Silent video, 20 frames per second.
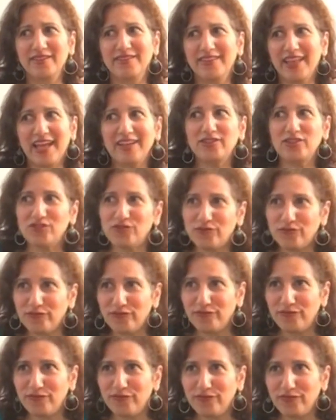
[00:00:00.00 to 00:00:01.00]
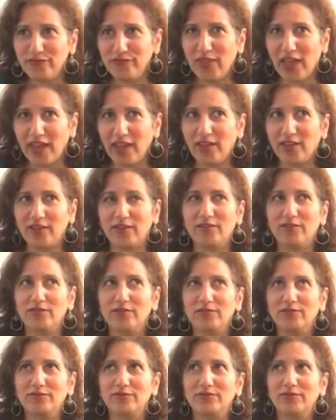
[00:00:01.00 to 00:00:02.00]
That's like
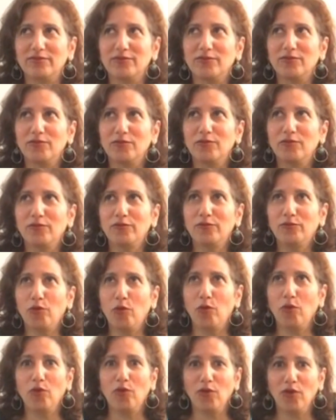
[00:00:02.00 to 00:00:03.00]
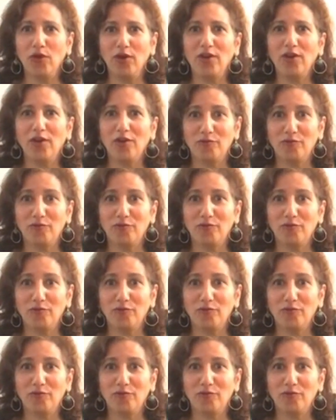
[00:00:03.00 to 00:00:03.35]
four